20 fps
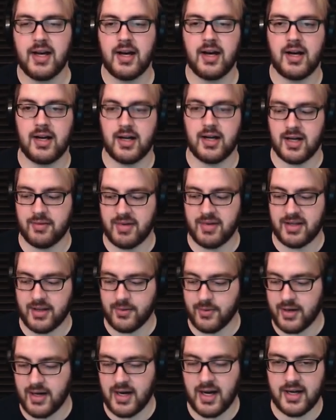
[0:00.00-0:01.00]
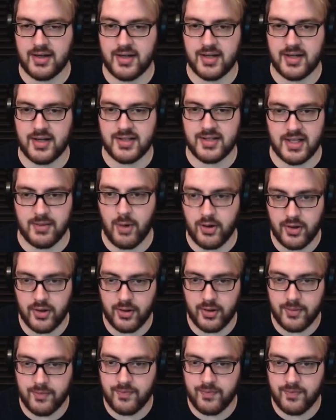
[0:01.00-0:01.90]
and that we're not a telemarketer.